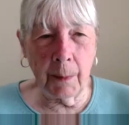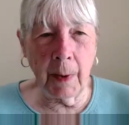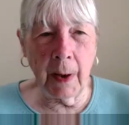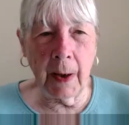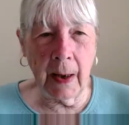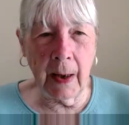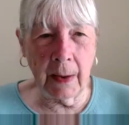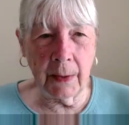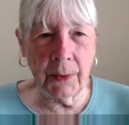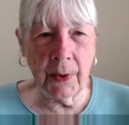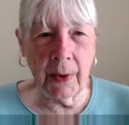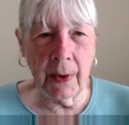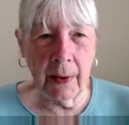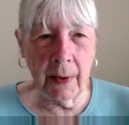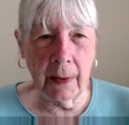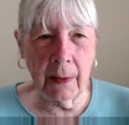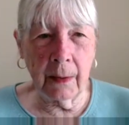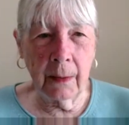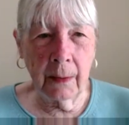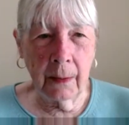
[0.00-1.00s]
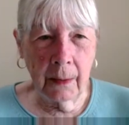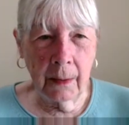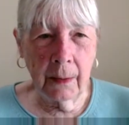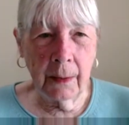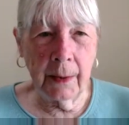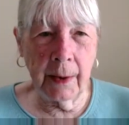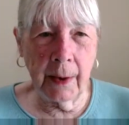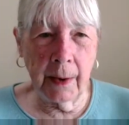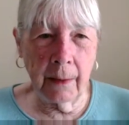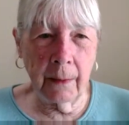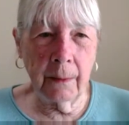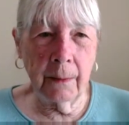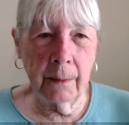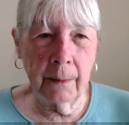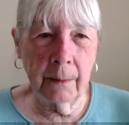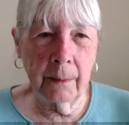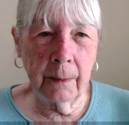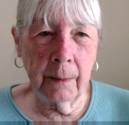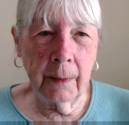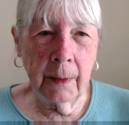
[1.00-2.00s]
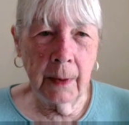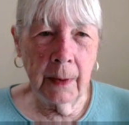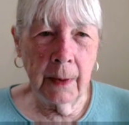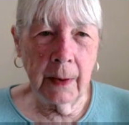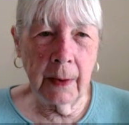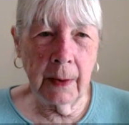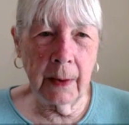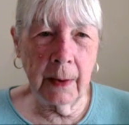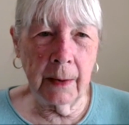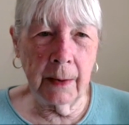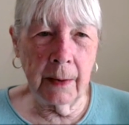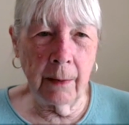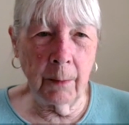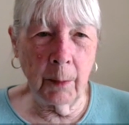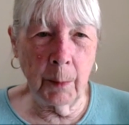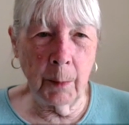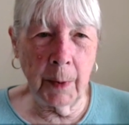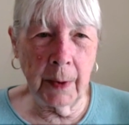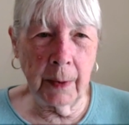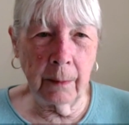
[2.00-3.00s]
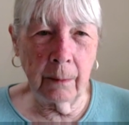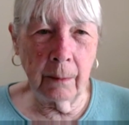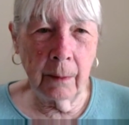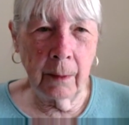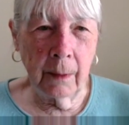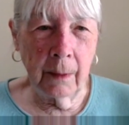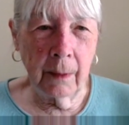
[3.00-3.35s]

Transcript: by accident. Yeah. It had never been